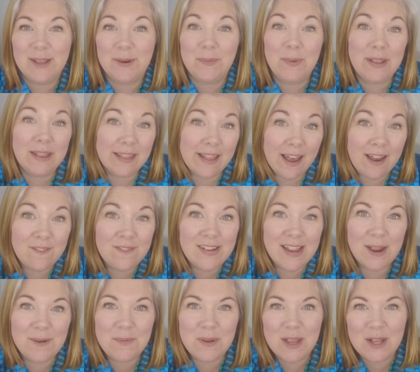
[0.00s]
that we
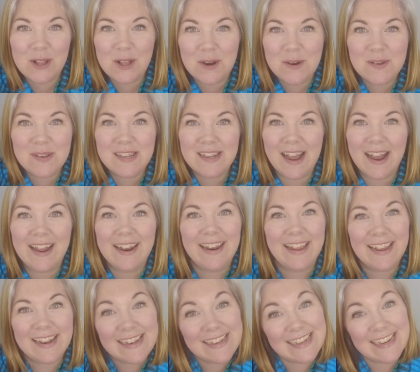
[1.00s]
loved and we closed on
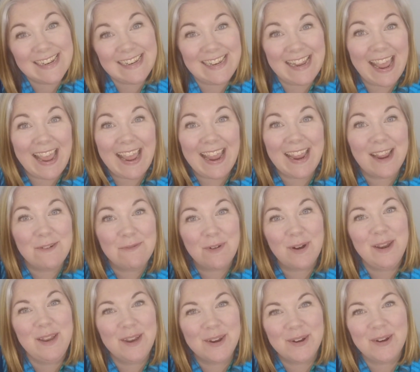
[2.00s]
it today,
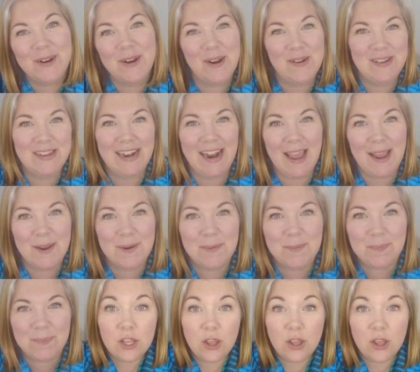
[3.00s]
1 year ago today.